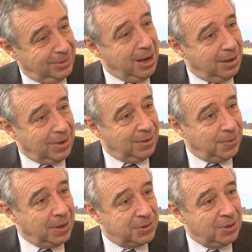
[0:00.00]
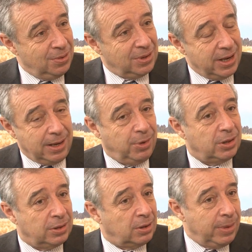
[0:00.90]
Yeah, absolutely.
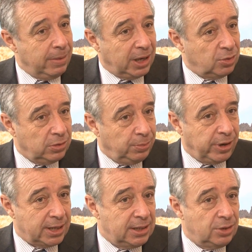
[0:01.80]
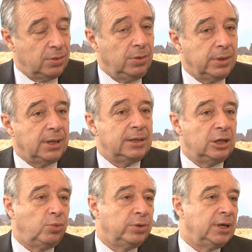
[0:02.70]
But coming back to the Brexit, you know that
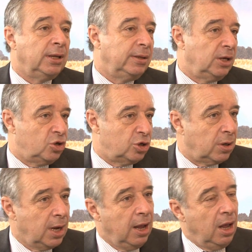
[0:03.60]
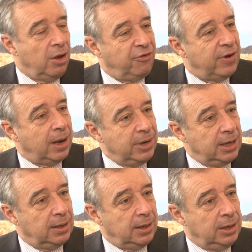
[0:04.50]
it would endanger
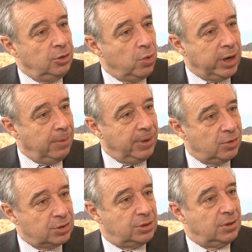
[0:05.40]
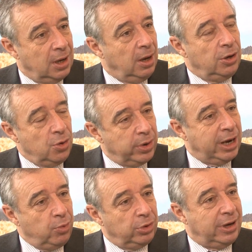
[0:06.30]
farming in UK because
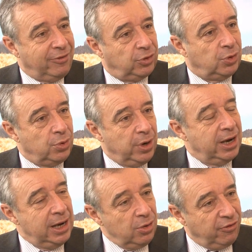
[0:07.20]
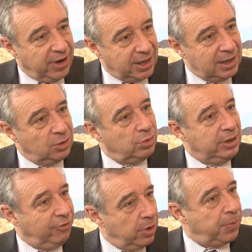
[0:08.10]
UK would have to innovate and to
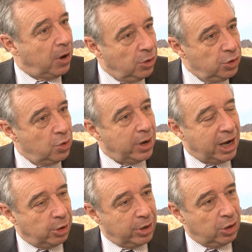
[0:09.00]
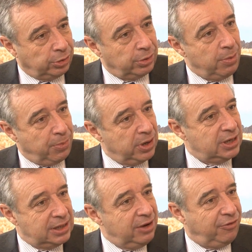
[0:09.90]
develop a new agricultural
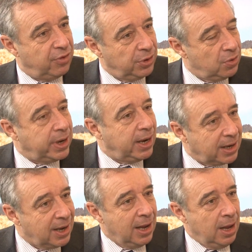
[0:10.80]
policy for UK.